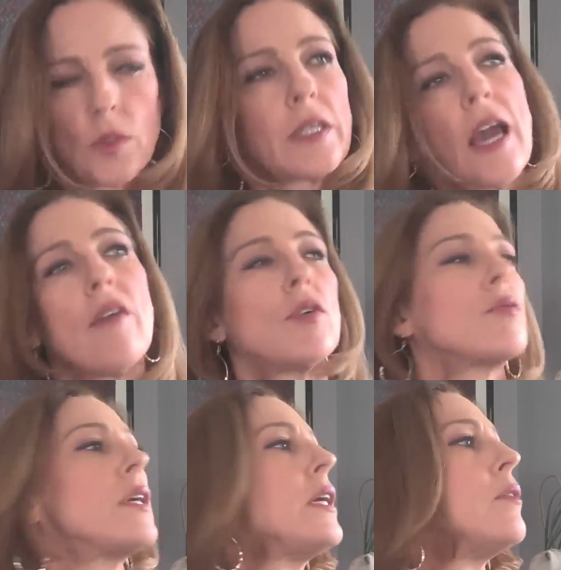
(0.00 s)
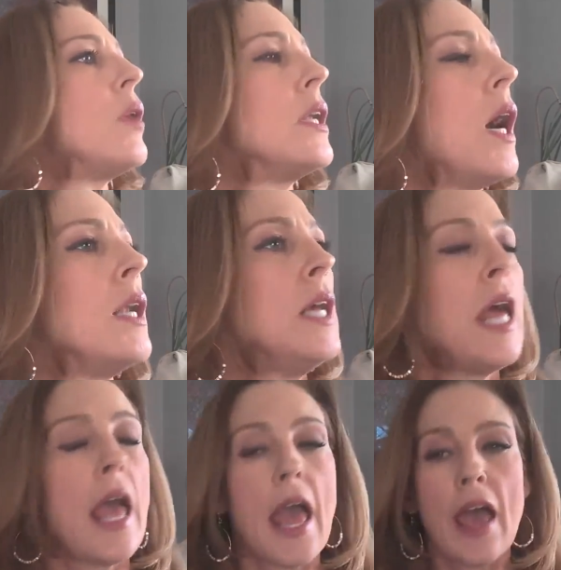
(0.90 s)
cavalry and whatnot,
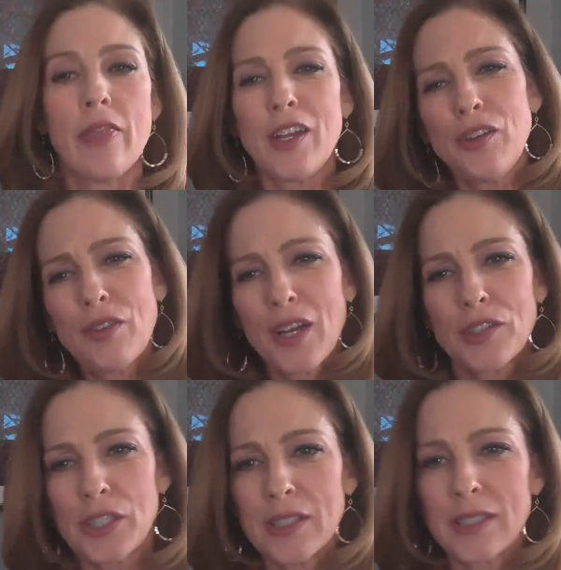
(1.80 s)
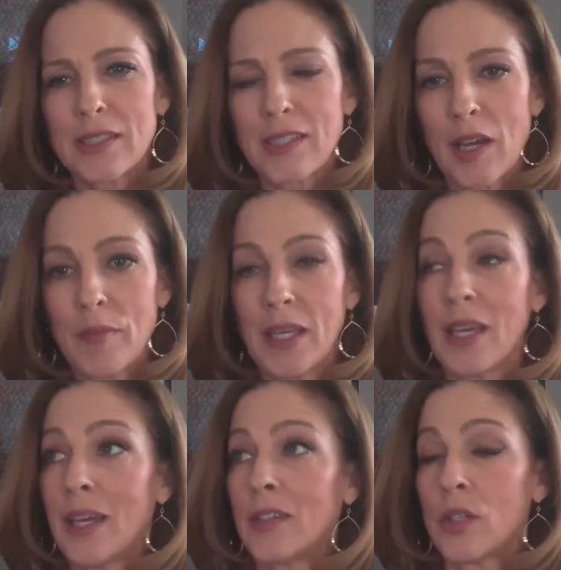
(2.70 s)
and then you've got Jesus coming
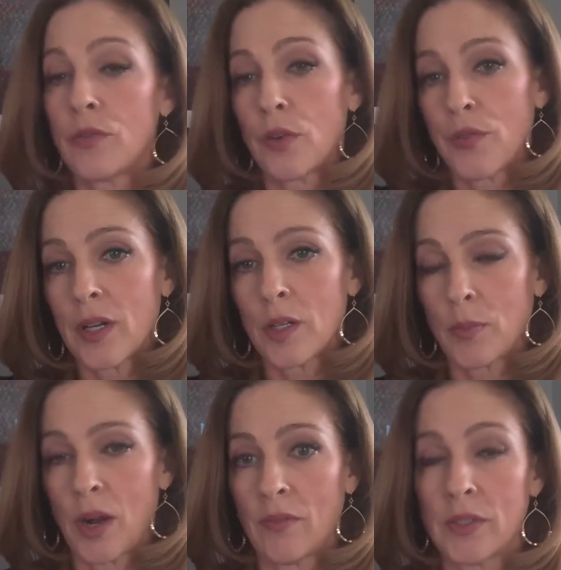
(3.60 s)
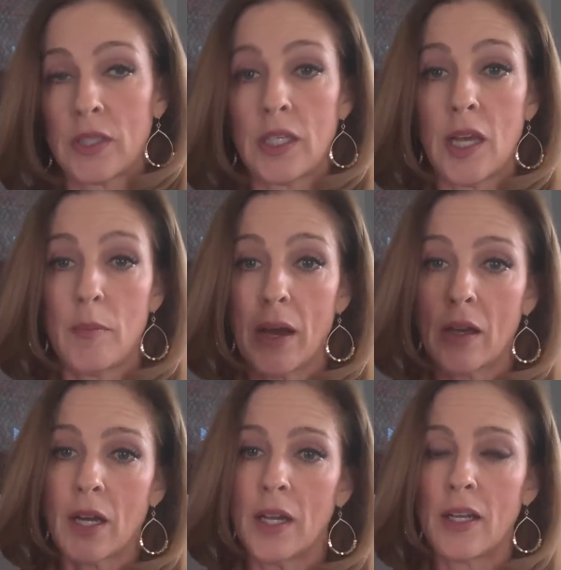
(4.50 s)
in to fulfill a prophecy about
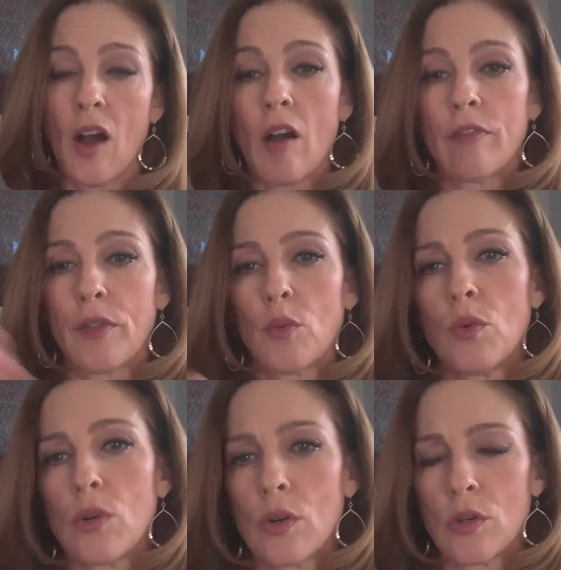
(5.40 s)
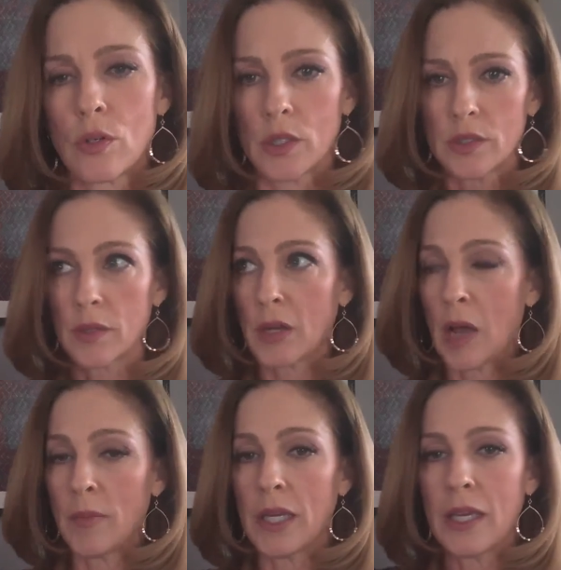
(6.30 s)
cutting off the war horse, of
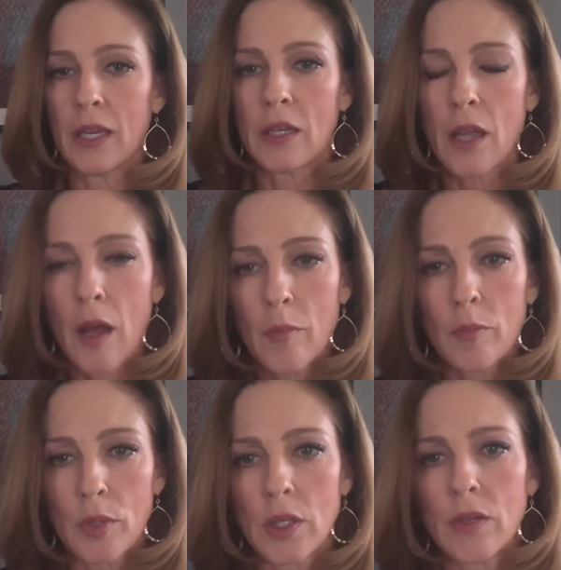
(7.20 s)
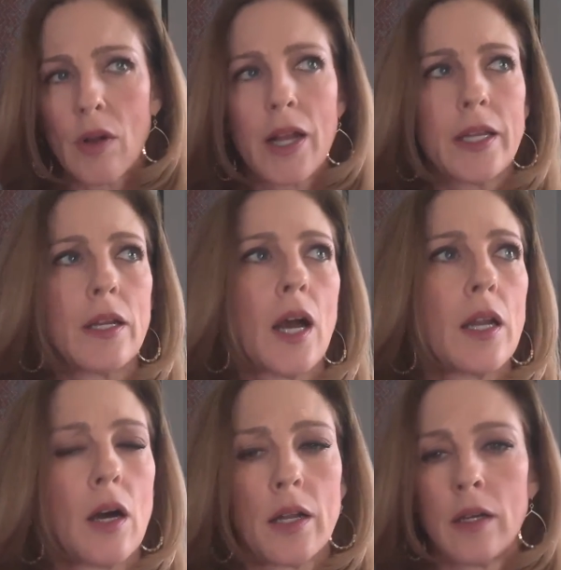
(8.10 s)
coming in humble and riding not
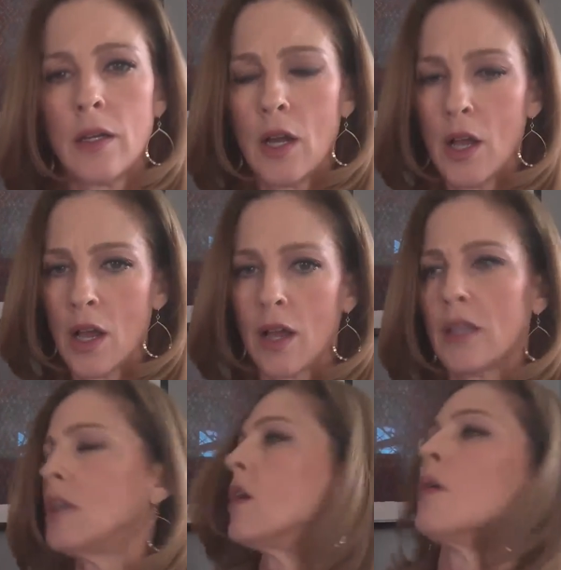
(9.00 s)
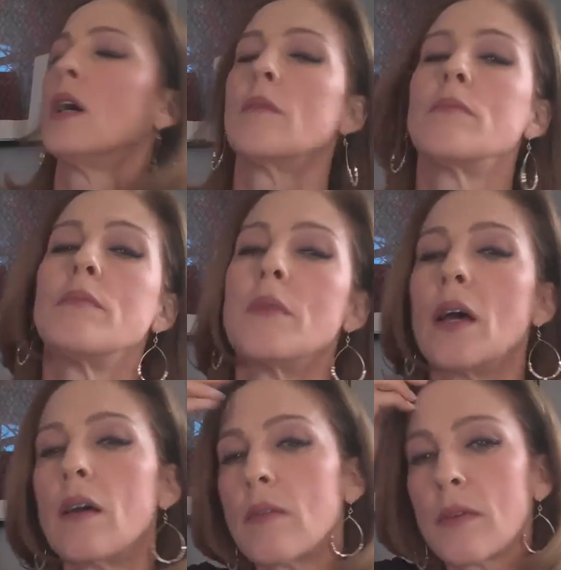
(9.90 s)
on
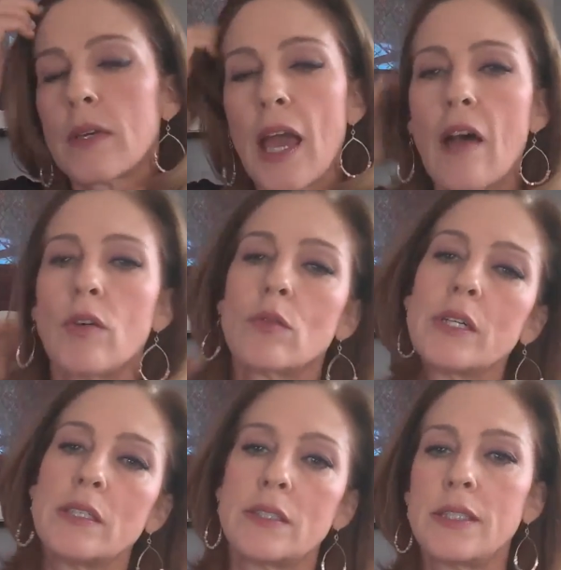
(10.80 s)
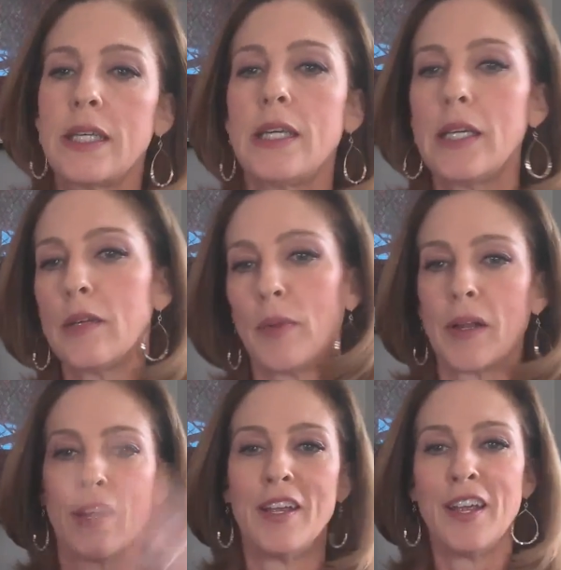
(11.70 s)
a cavalry steed,
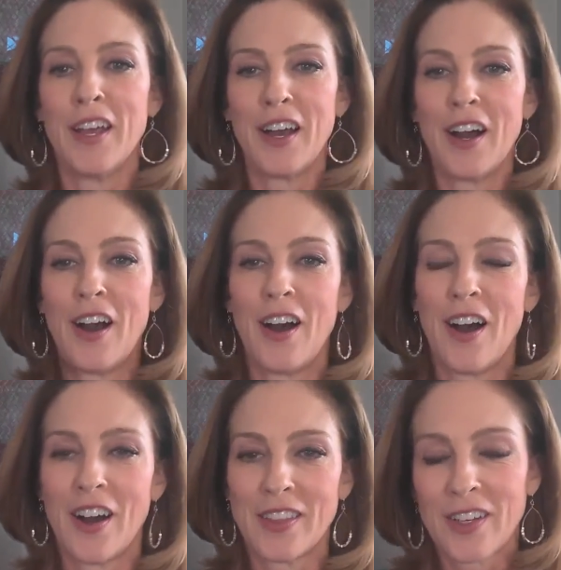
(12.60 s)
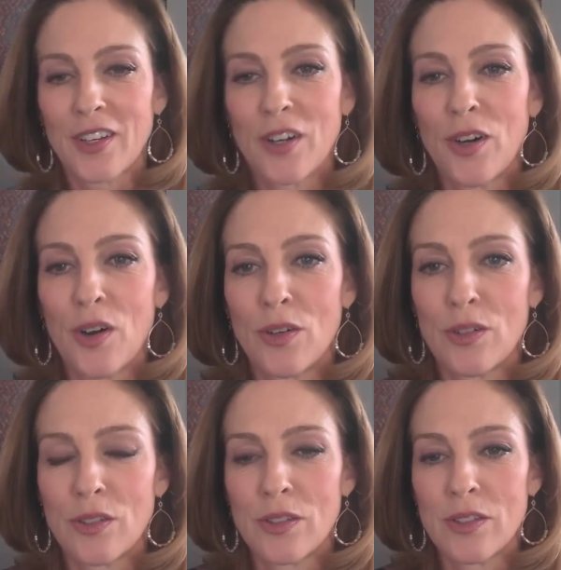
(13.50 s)
but on the
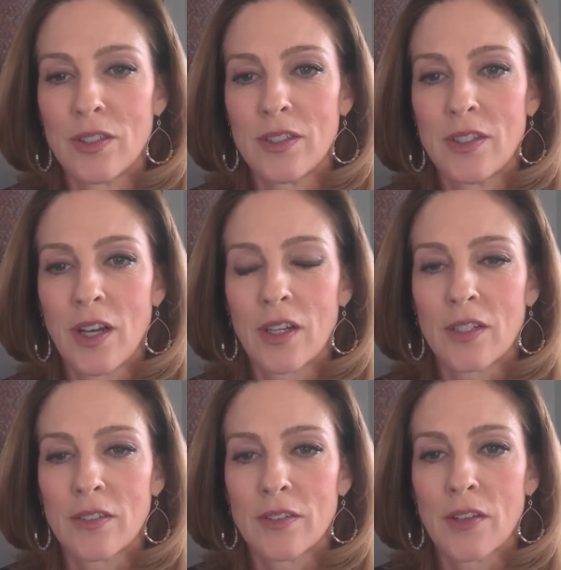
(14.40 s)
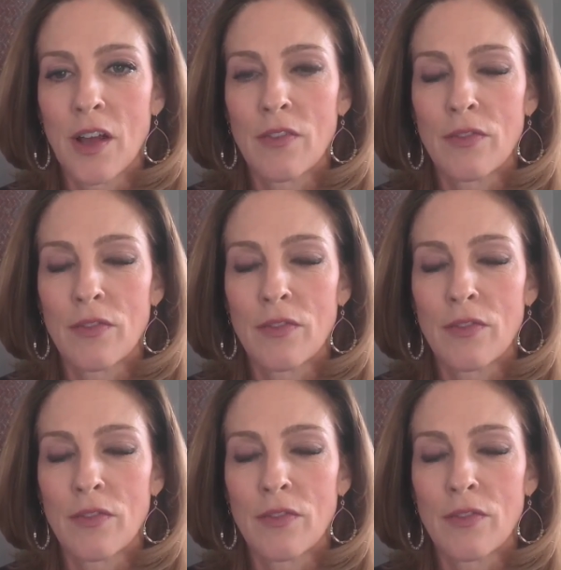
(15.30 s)
colt, on a